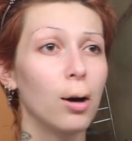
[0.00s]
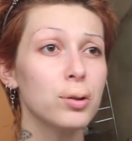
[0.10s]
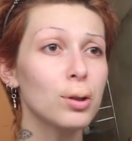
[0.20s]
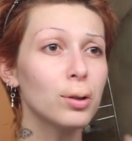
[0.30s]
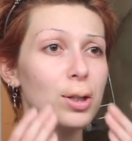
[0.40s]

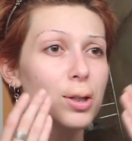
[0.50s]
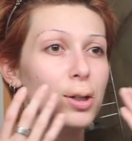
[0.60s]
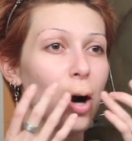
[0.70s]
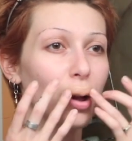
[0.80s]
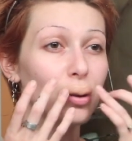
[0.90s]
also, this
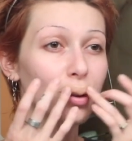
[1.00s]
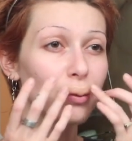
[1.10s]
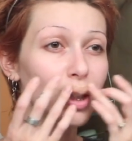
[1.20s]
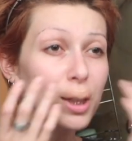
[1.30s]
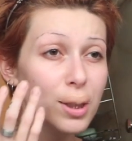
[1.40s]
color of
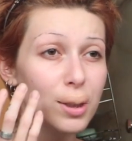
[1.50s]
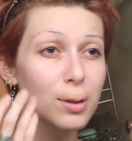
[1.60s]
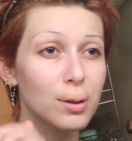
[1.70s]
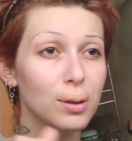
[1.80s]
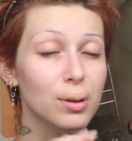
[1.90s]
this
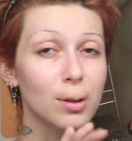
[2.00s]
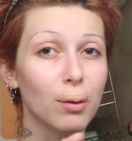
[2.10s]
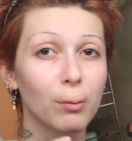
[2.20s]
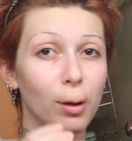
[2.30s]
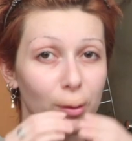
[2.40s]
is the
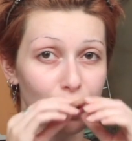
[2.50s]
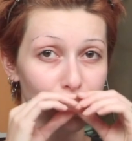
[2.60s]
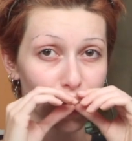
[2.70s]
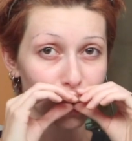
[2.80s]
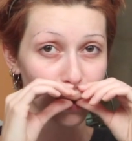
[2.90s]
same color as
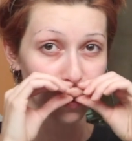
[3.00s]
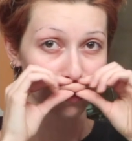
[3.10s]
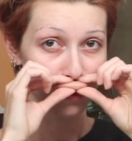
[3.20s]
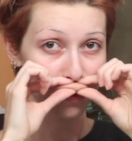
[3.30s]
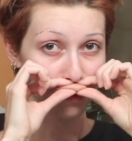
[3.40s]
my skin,
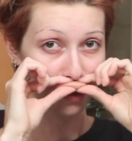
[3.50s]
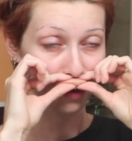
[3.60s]
which is really